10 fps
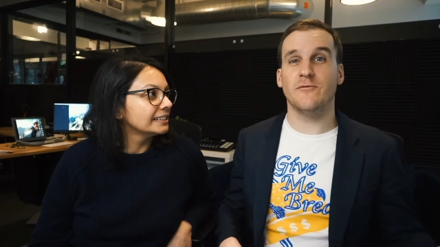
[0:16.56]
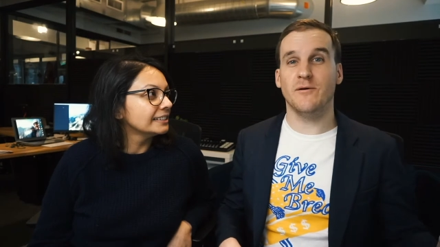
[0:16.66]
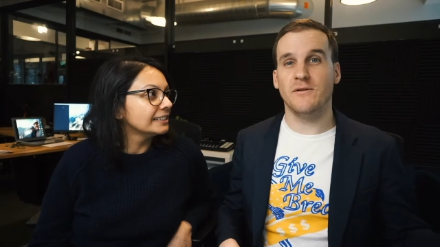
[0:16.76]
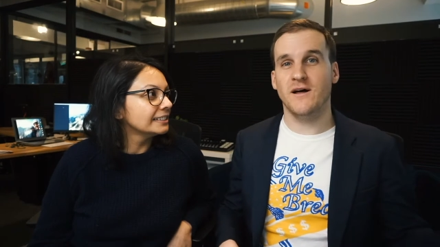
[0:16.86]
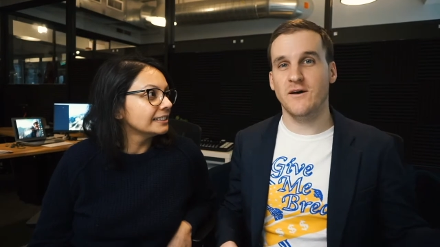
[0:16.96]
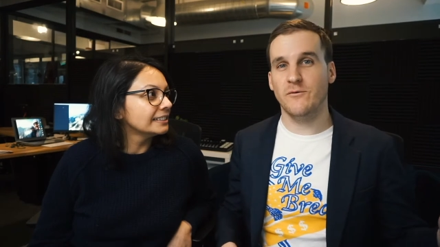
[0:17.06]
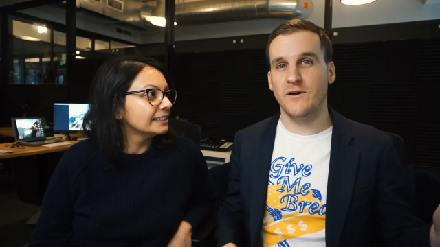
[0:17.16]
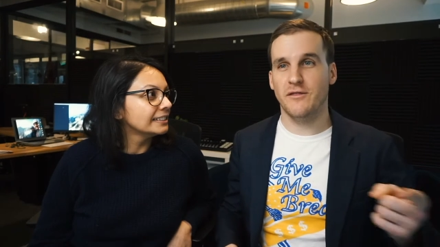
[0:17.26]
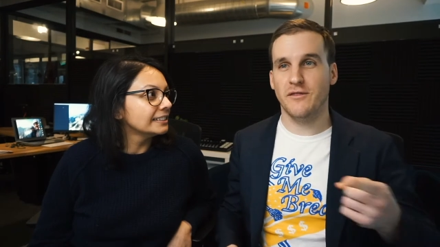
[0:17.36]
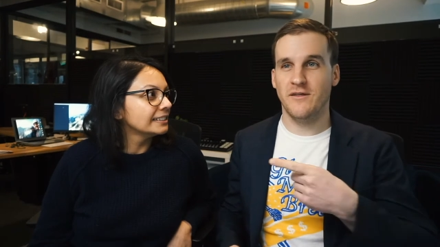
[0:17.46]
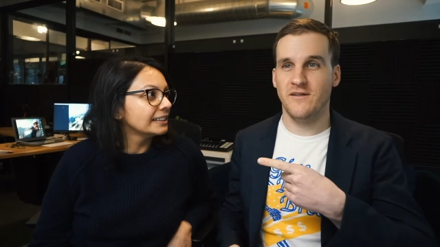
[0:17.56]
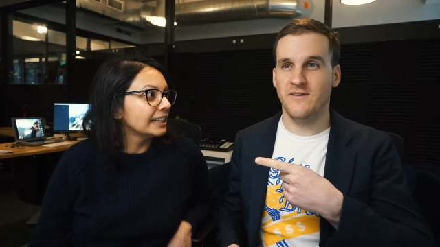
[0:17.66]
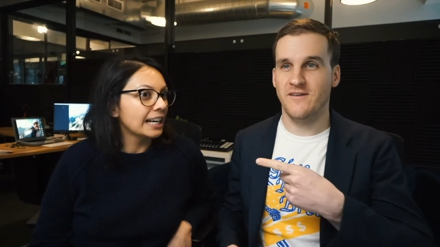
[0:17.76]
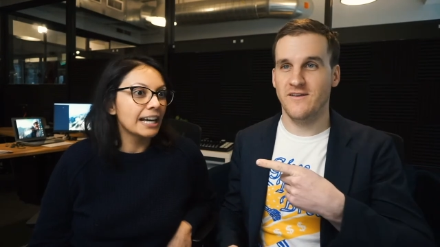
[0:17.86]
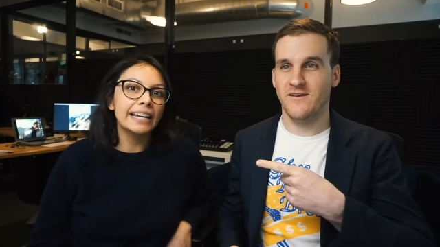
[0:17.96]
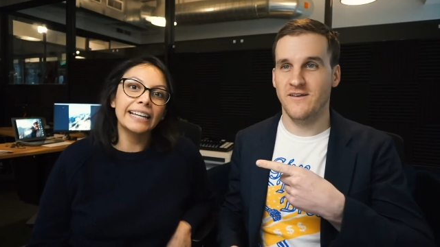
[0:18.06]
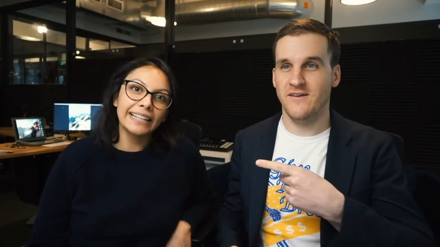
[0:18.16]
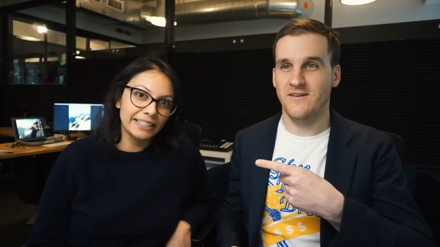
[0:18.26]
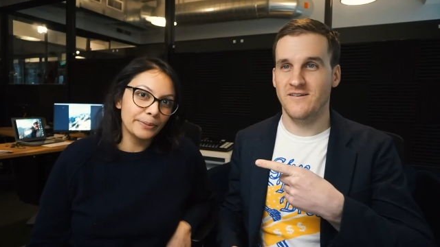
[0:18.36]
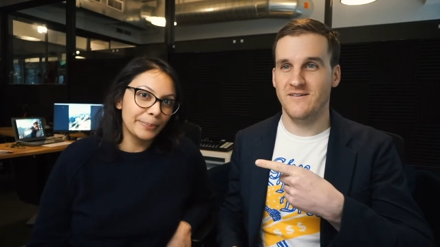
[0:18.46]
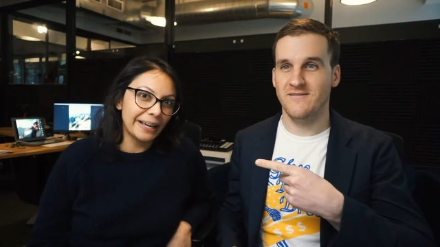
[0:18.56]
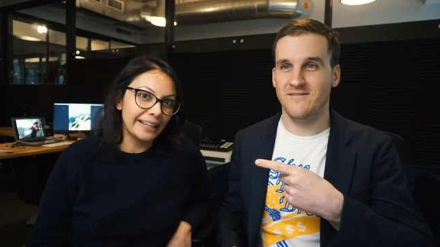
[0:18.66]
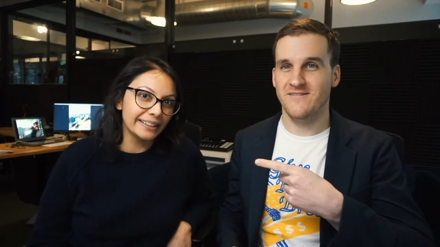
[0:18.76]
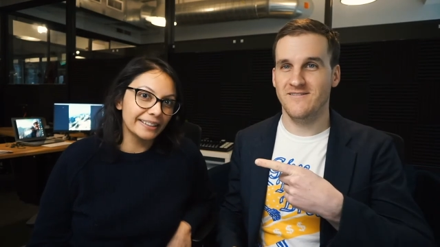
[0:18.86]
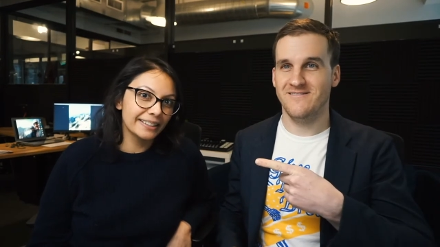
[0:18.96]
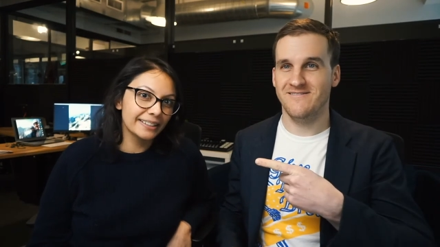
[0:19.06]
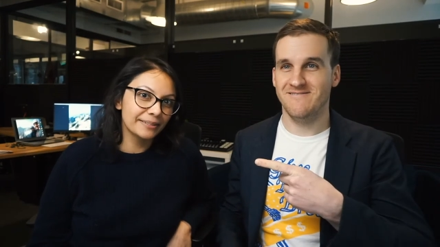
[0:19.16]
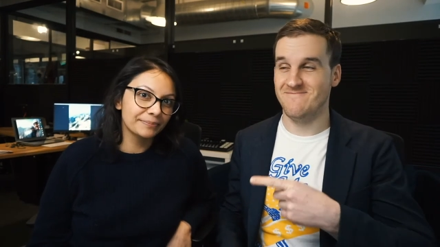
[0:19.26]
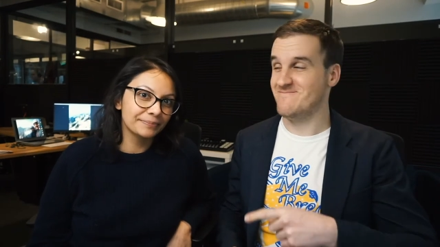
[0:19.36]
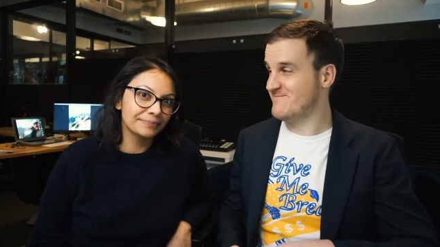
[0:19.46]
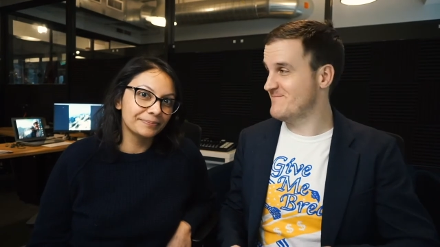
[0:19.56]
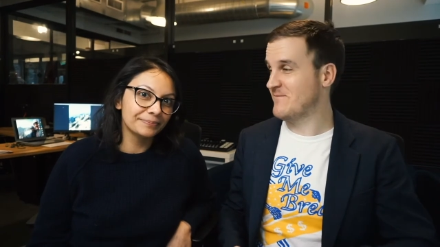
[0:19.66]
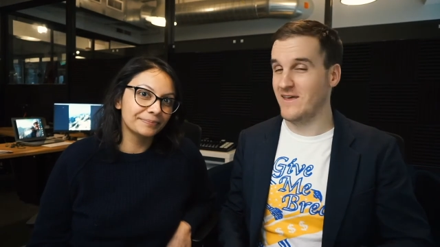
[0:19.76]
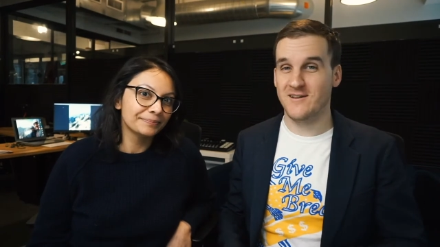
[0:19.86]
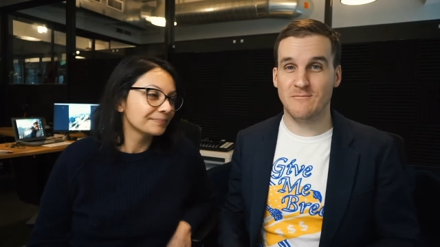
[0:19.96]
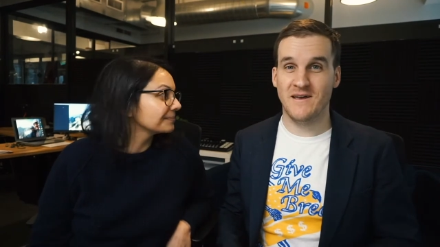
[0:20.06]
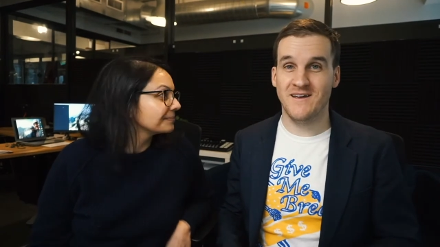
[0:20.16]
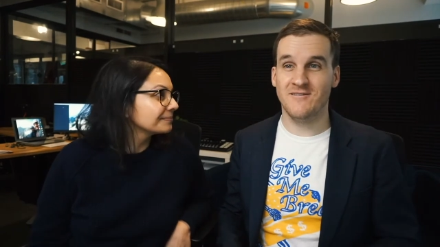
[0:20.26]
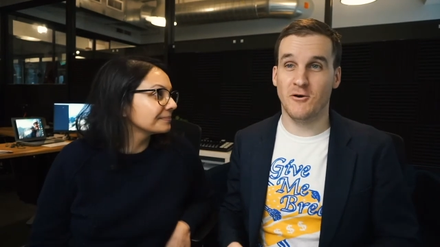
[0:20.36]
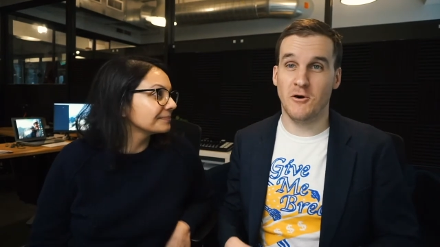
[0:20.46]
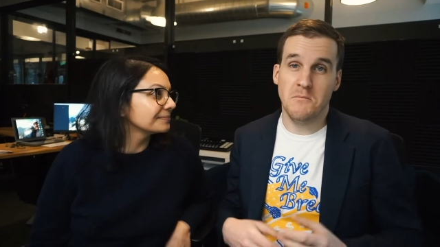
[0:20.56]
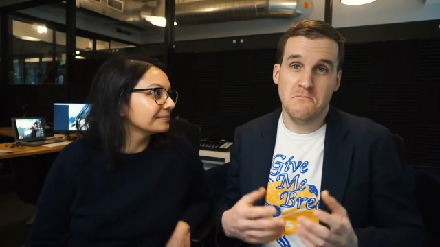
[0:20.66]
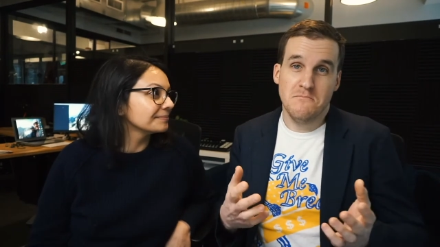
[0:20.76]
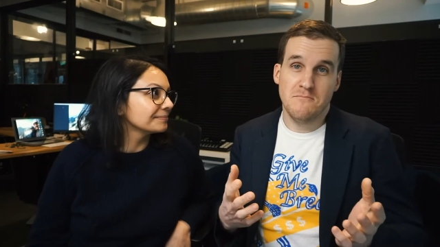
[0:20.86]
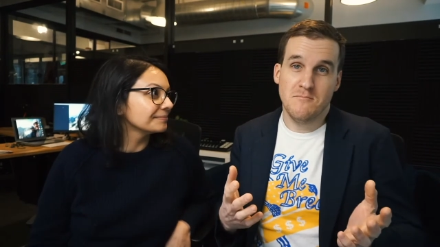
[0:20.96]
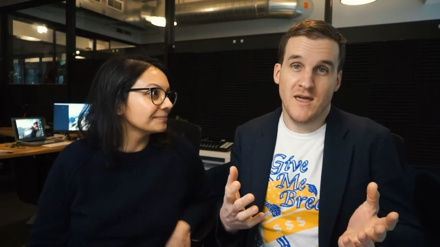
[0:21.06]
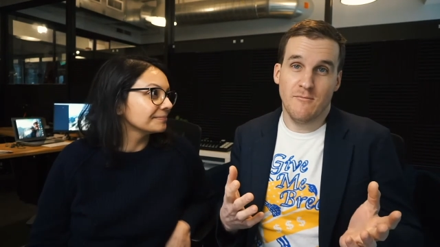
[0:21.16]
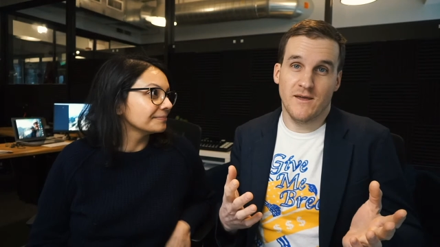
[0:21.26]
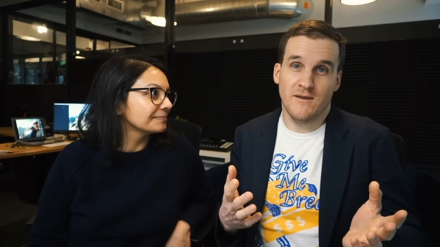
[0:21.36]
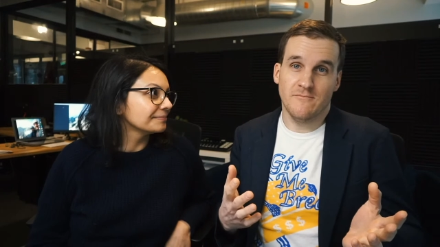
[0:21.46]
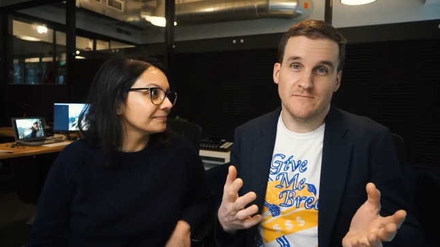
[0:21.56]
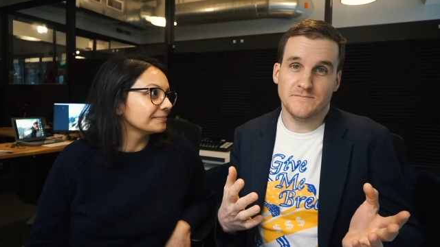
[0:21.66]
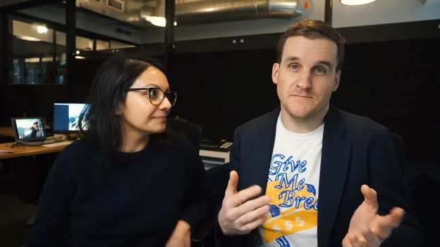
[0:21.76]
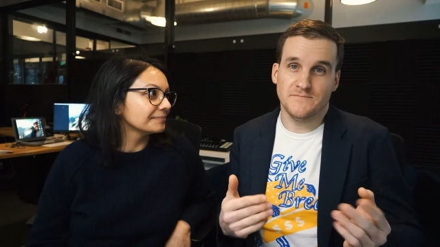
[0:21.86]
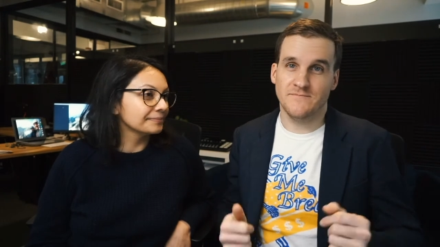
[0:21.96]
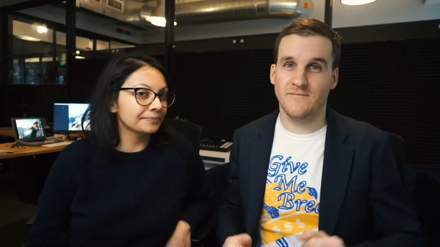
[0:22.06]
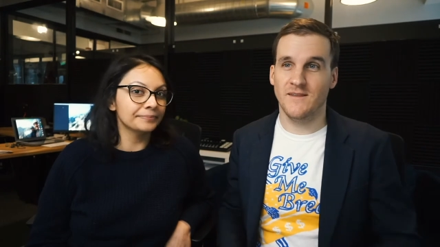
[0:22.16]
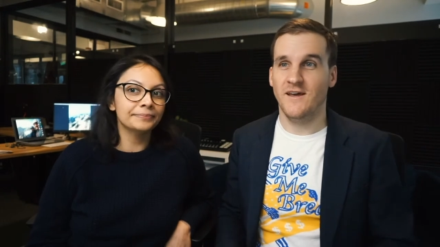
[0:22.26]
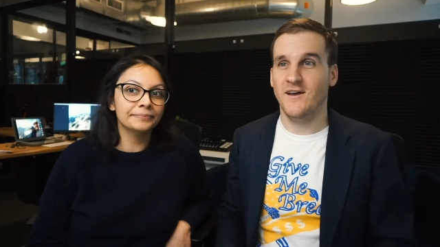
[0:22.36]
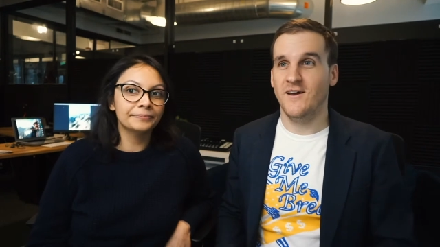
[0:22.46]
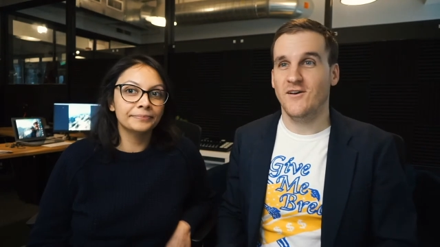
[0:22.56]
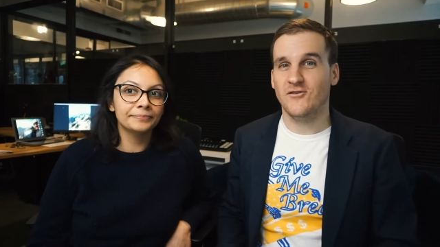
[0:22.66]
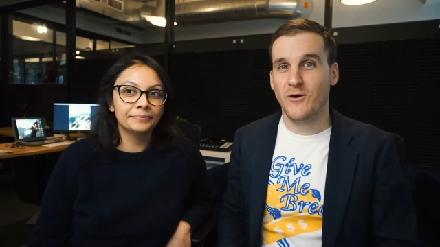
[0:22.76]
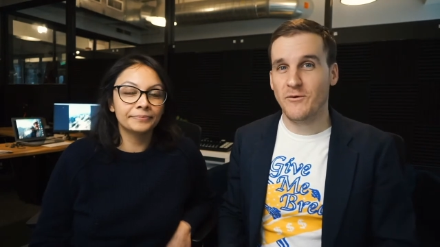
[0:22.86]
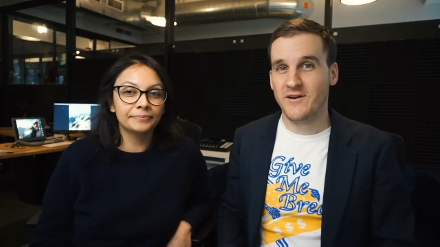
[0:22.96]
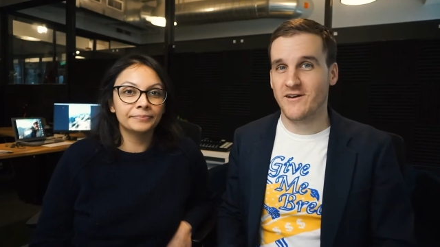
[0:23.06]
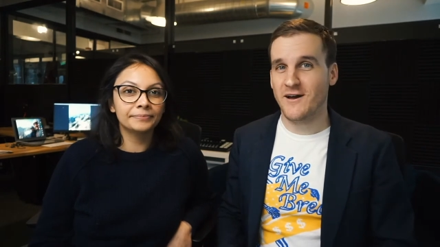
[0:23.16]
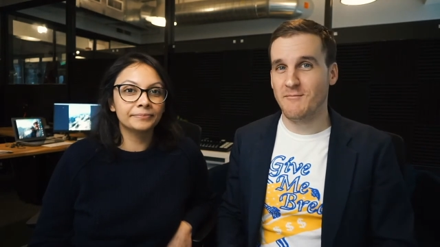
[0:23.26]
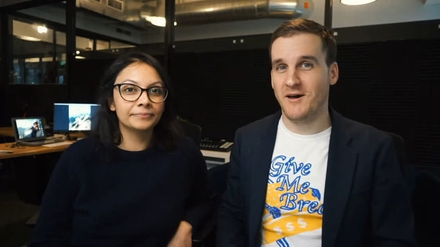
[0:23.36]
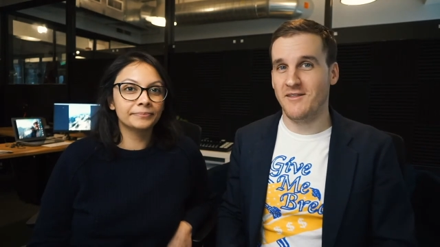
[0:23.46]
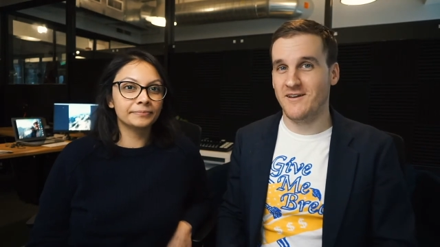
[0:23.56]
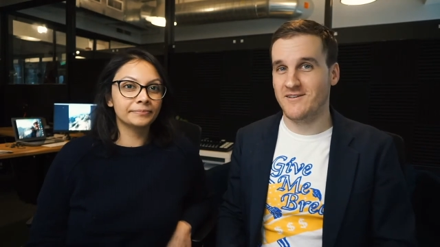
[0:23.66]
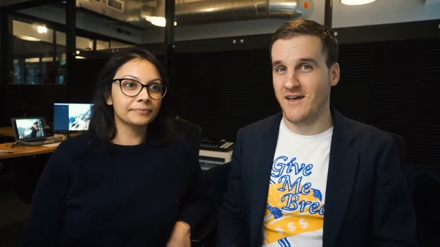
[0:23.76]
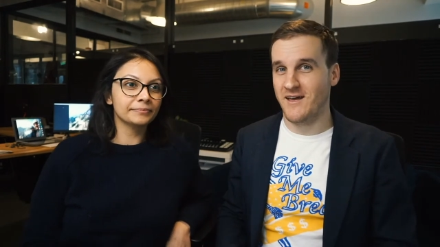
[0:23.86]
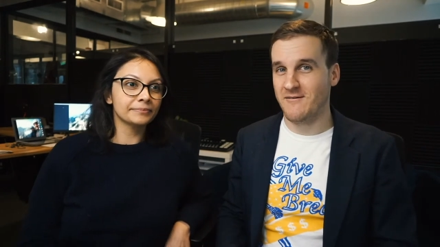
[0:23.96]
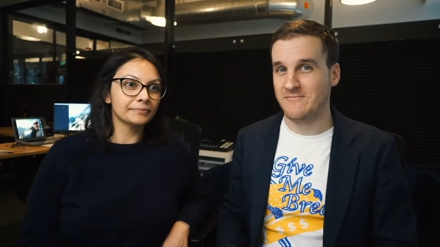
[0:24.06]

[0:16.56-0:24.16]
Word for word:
Speaker 1: reply with,
Speaker 2: It depends.
Speaker 1: Mm hmm. It depends, or maybe. Mm hmm. So I want to talk about that today.